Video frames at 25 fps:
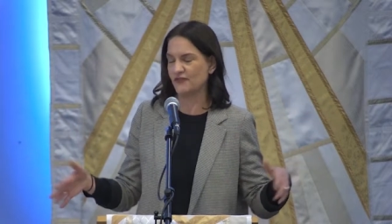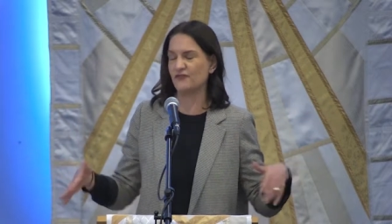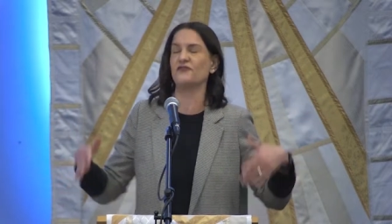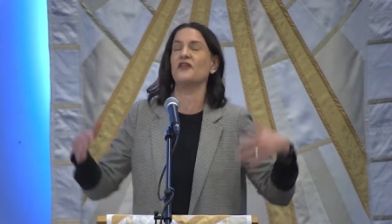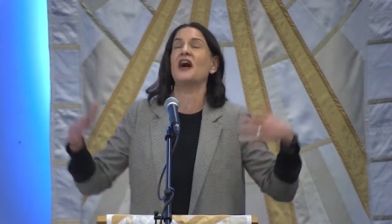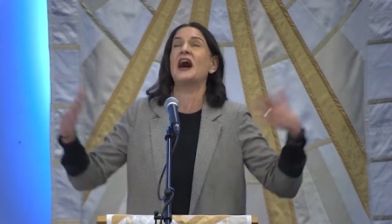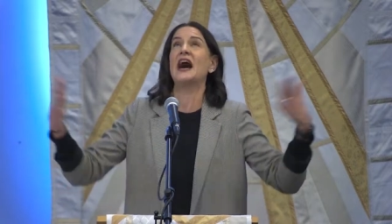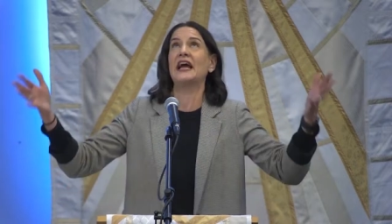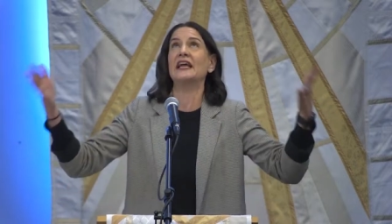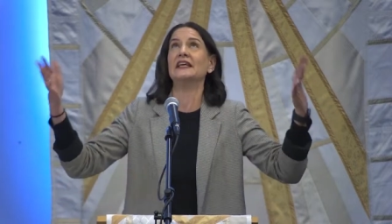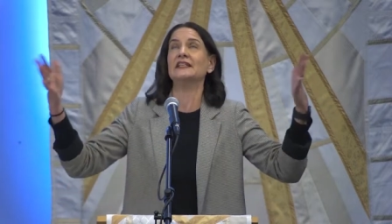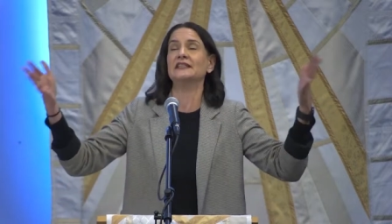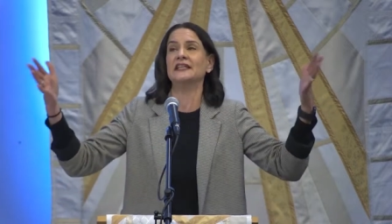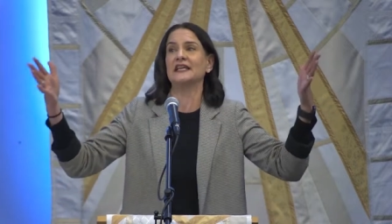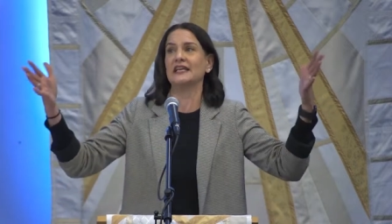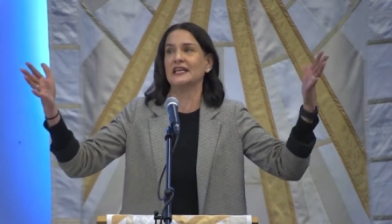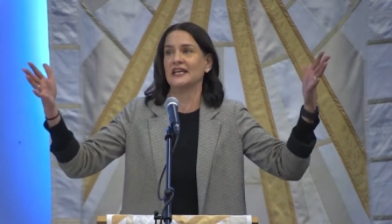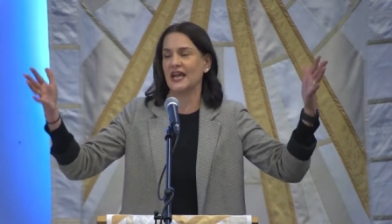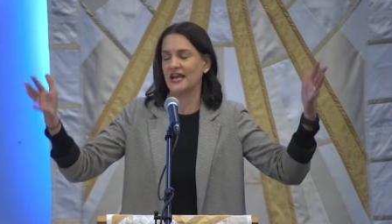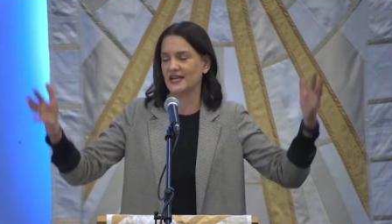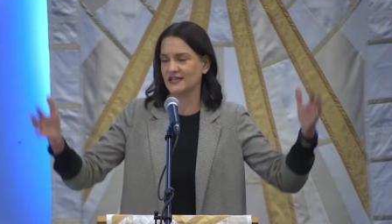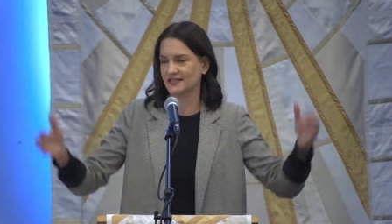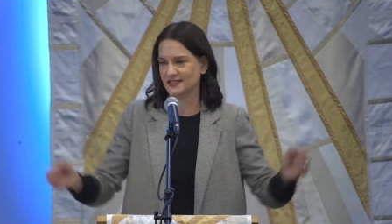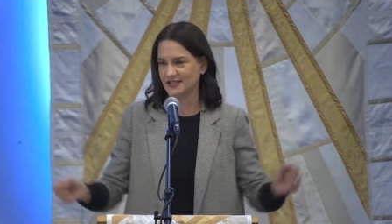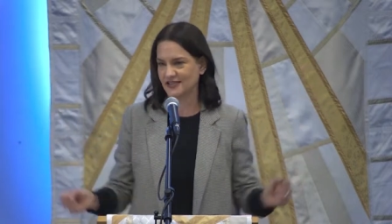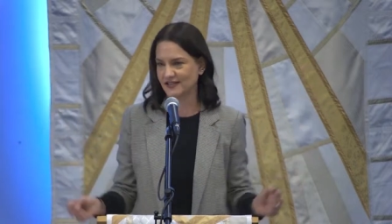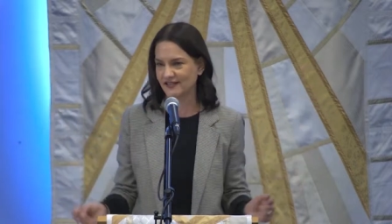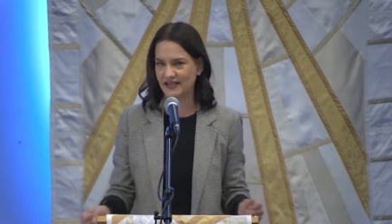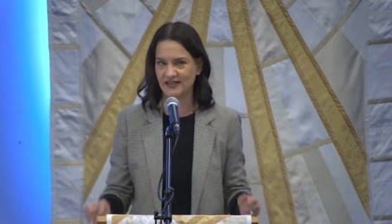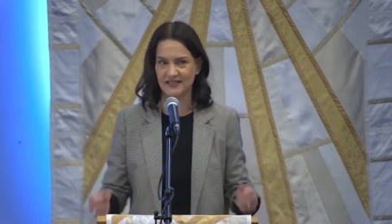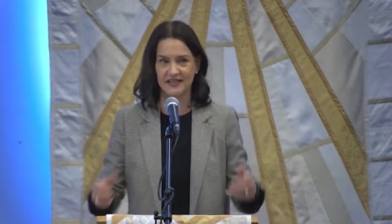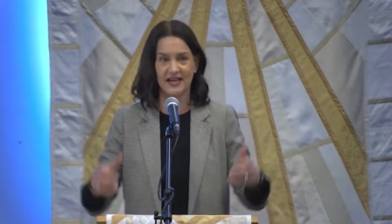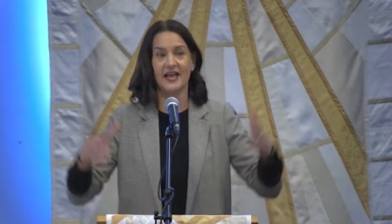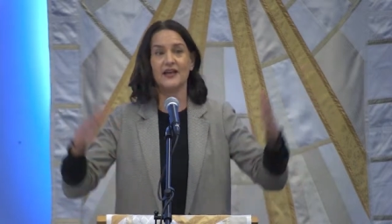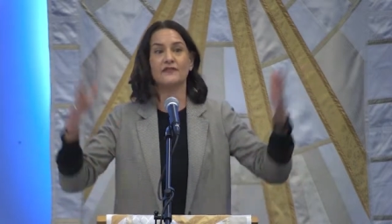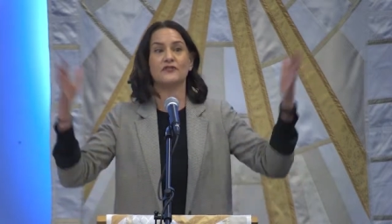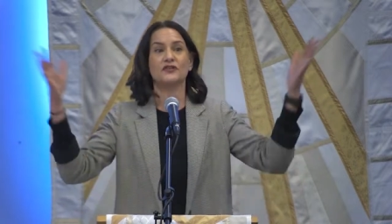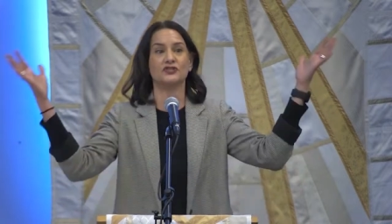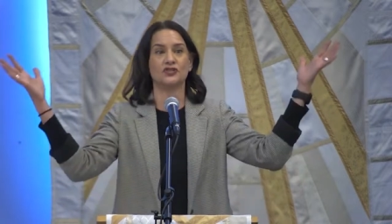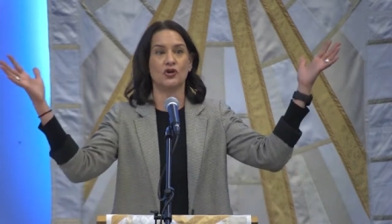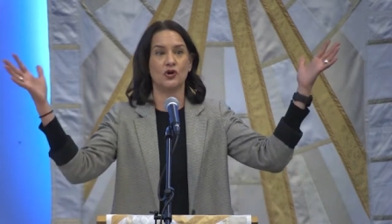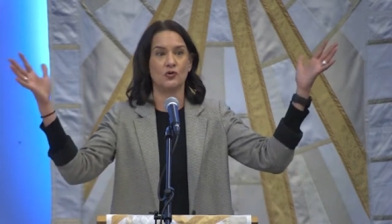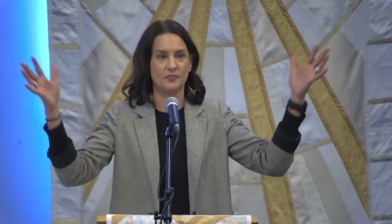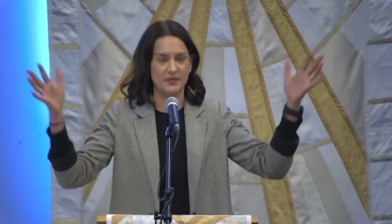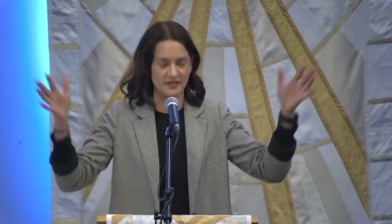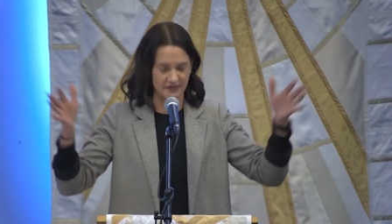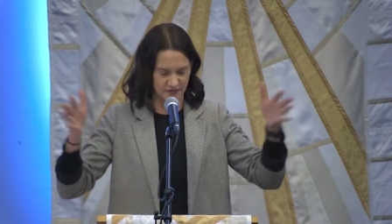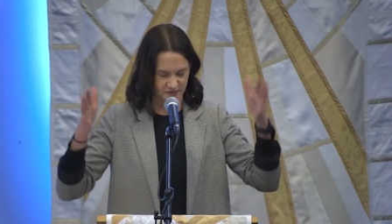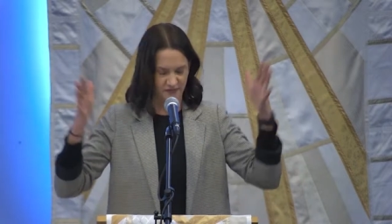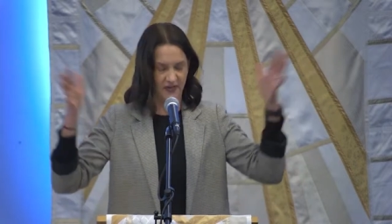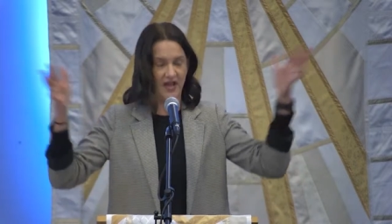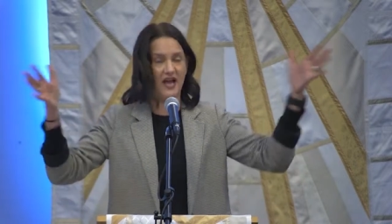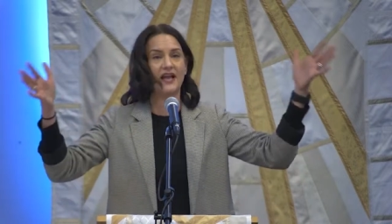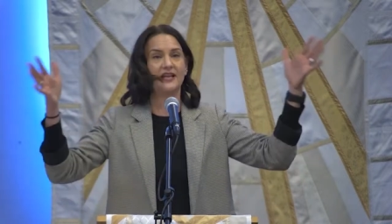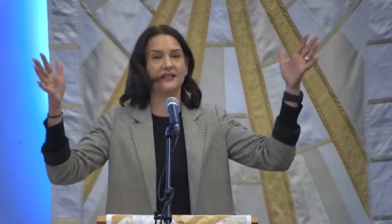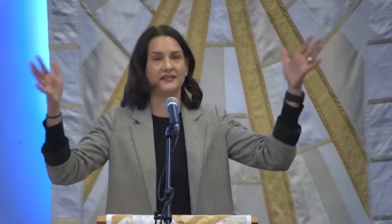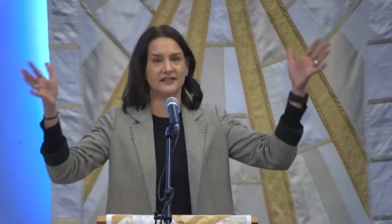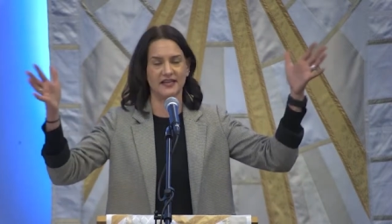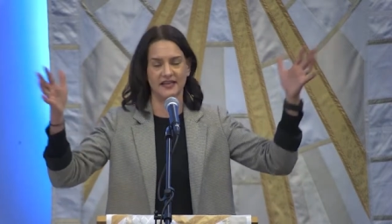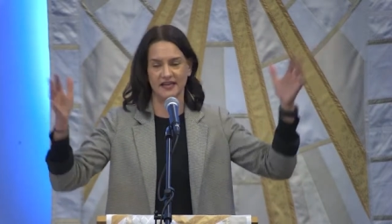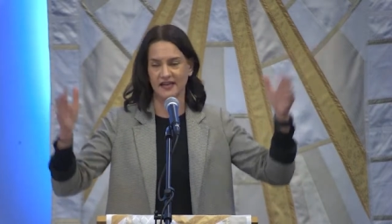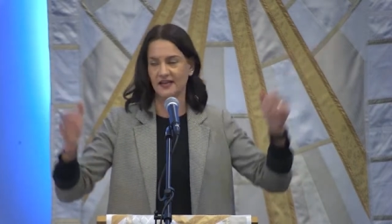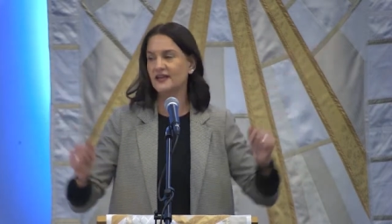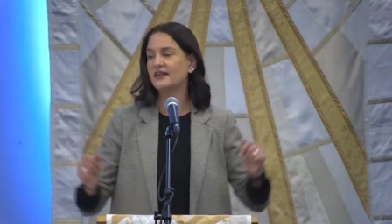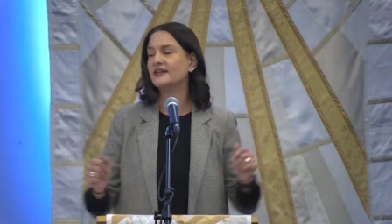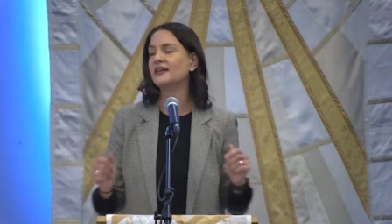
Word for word: Finally, Casey, like the heavens opened, finally.